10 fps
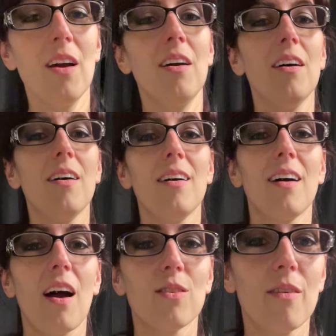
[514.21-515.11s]

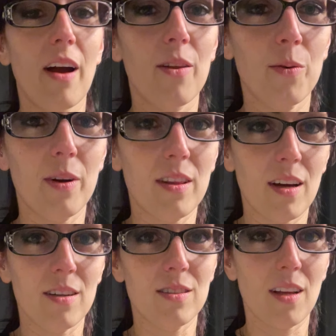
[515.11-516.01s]
I love Halloween.
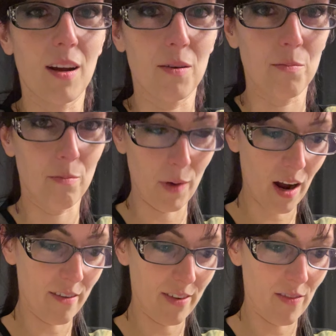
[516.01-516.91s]
That is like
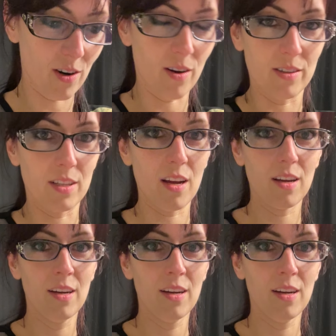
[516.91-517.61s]
my favorite holiday.